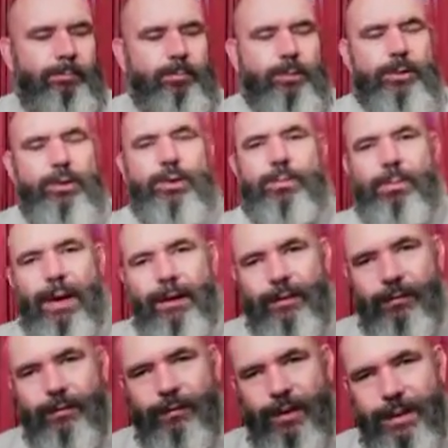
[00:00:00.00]
too
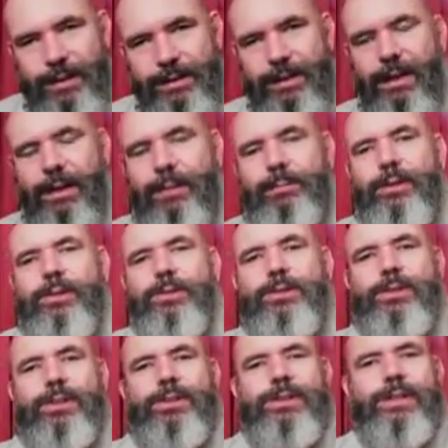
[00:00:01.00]
paraphrase type in your
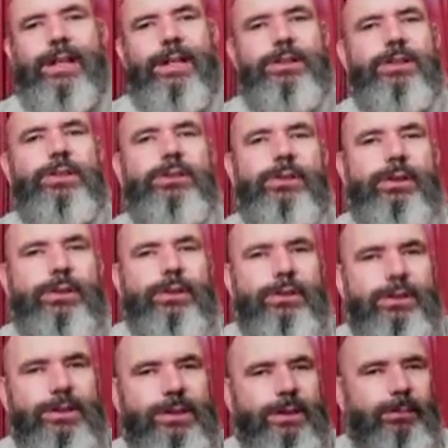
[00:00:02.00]
translation, you could
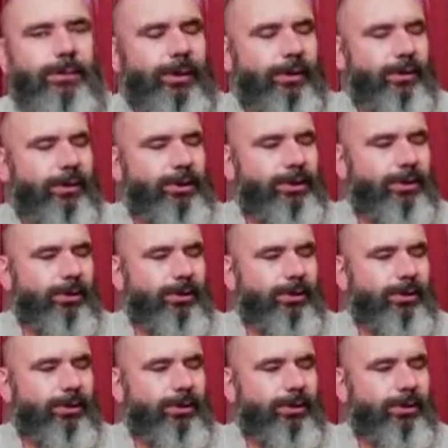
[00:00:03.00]
lose some of the original